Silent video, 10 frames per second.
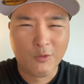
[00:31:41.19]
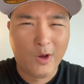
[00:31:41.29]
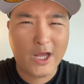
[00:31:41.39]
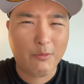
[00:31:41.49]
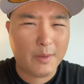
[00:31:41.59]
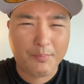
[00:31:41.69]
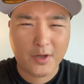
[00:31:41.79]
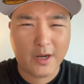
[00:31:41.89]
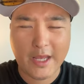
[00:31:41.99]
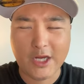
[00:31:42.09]
Why do we
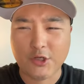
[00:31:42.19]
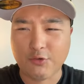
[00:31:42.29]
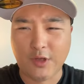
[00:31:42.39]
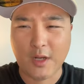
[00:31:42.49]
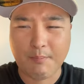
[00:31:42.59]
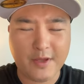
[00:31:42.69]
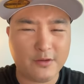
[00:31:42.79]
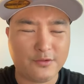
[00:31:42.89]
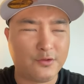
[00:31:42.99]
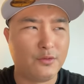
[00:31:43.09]
put our issues on a
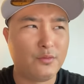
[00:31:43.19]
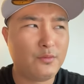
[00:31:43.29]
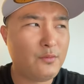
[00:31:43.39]
pedestal?